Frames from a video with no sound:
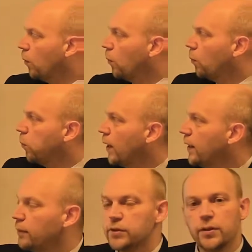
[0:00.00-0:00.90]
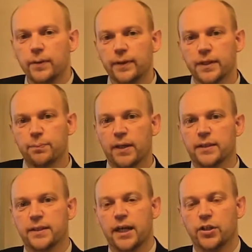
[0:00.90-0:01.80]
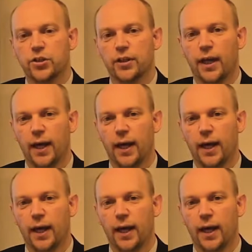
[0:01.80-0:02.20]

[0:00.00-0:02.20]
when I was doing this presentation,